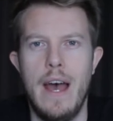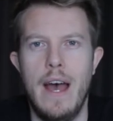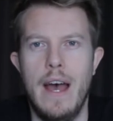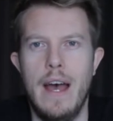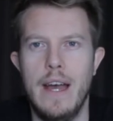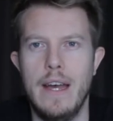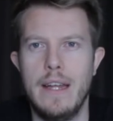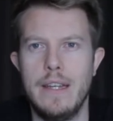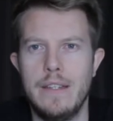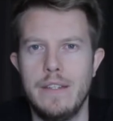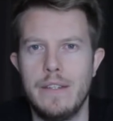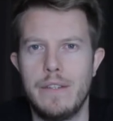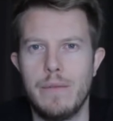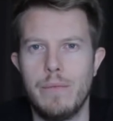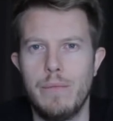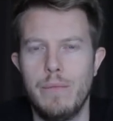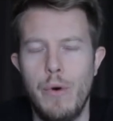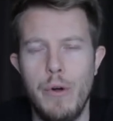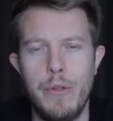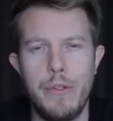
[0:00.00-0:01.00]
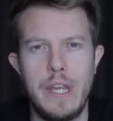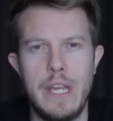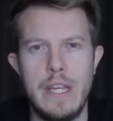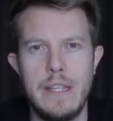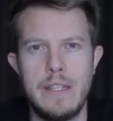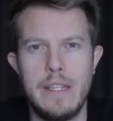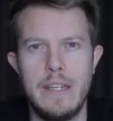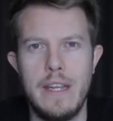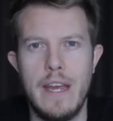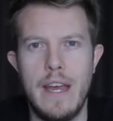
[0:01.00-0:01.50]
And while the
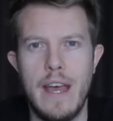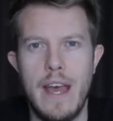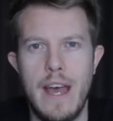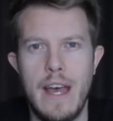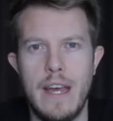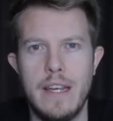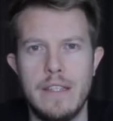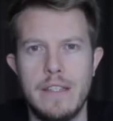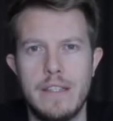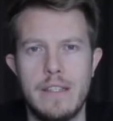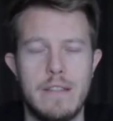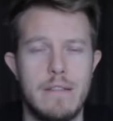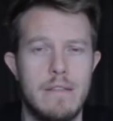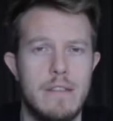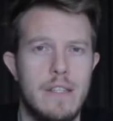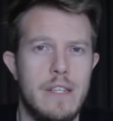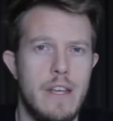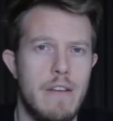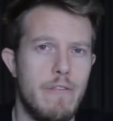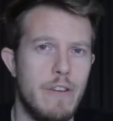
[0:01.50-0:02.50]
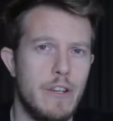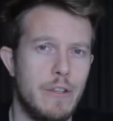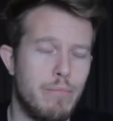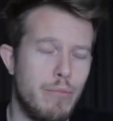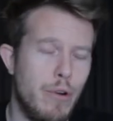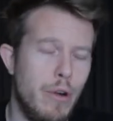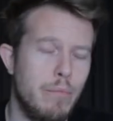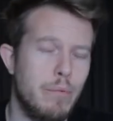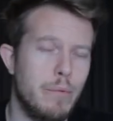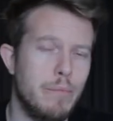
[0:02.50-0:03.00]
internet has serious
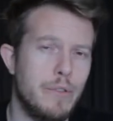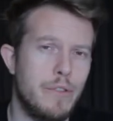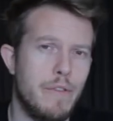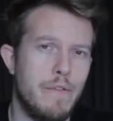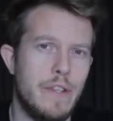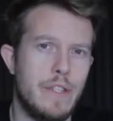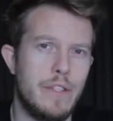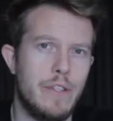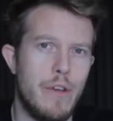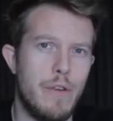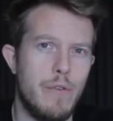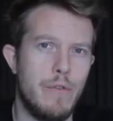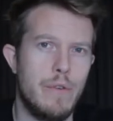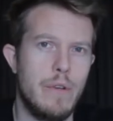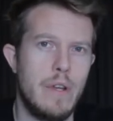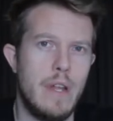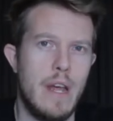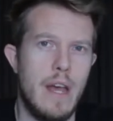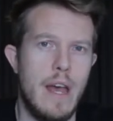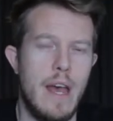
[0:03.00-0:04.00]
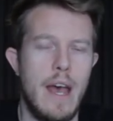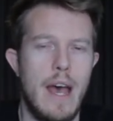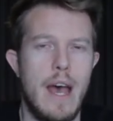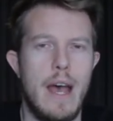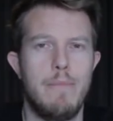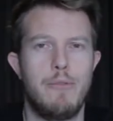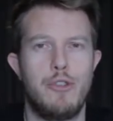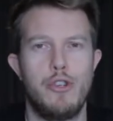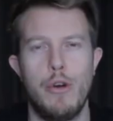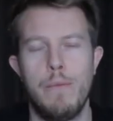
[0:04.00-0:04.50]
problems of its own,
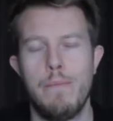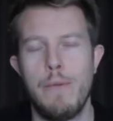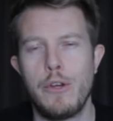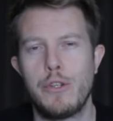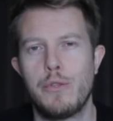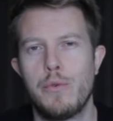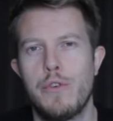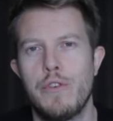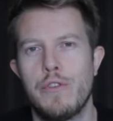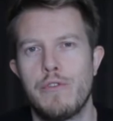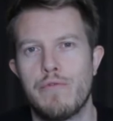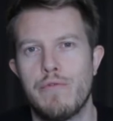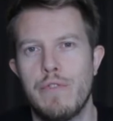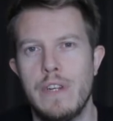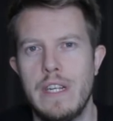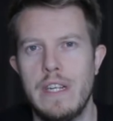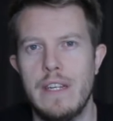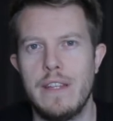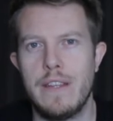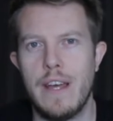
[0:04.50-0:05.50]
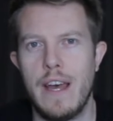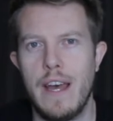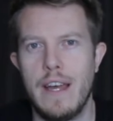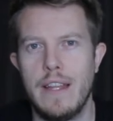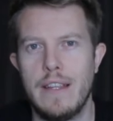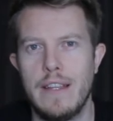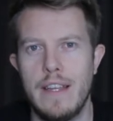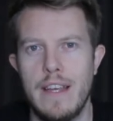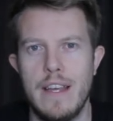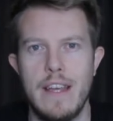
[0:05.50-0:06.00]
I'm sure most would agree that
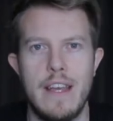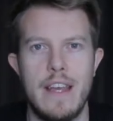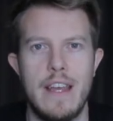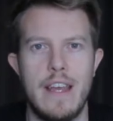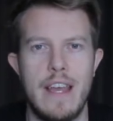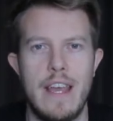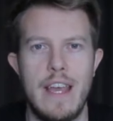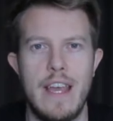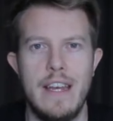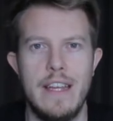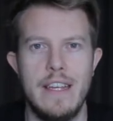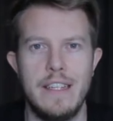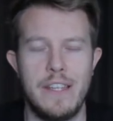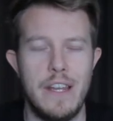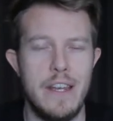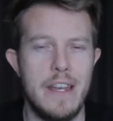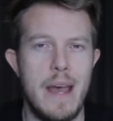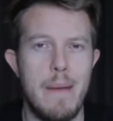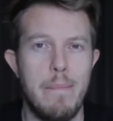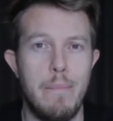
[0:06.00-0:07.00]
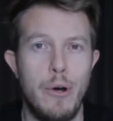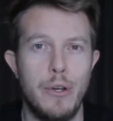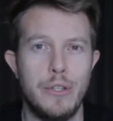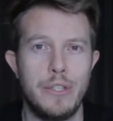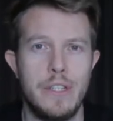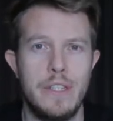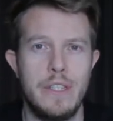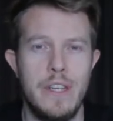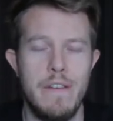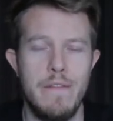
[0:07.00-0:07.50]
it is a net
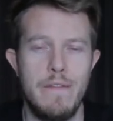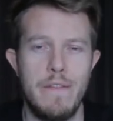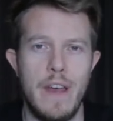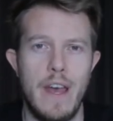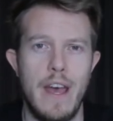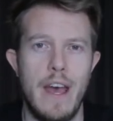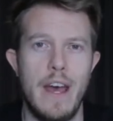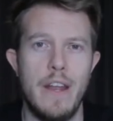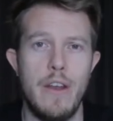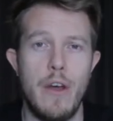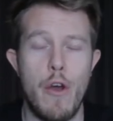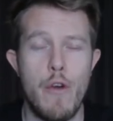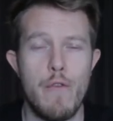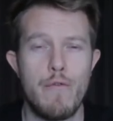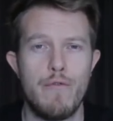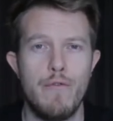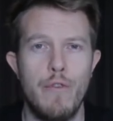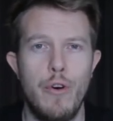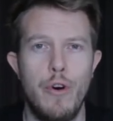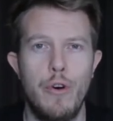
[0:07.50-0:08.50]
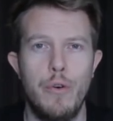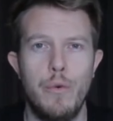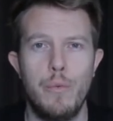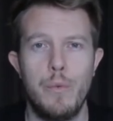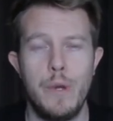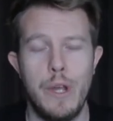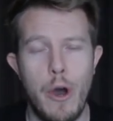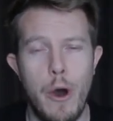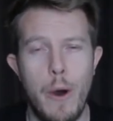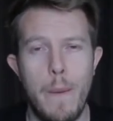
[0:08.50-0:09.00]
positive and overall
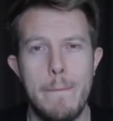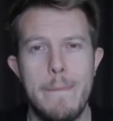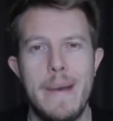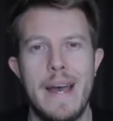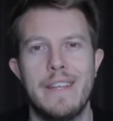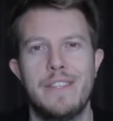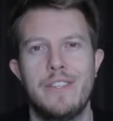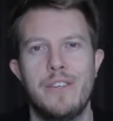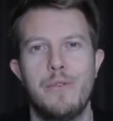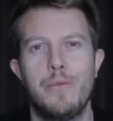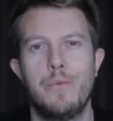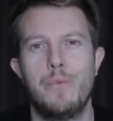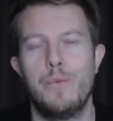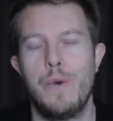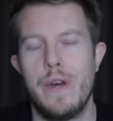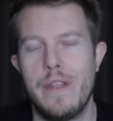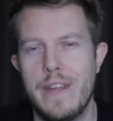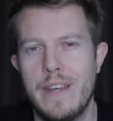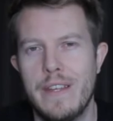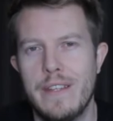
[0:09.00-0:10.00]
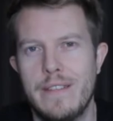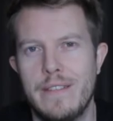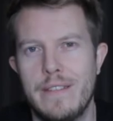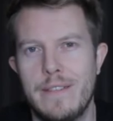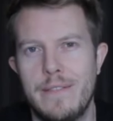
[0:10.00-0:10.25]
we are better with it.